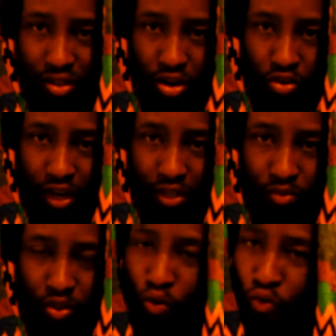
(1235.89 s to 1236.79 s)

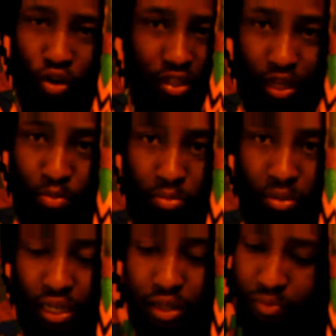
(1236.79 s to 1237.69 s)
Alright, don't fall asleep on
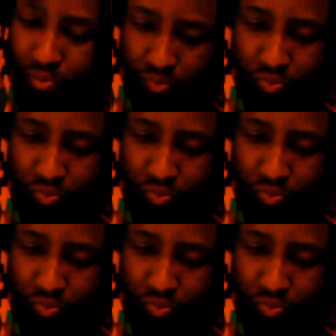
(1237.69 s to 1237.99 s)
me now.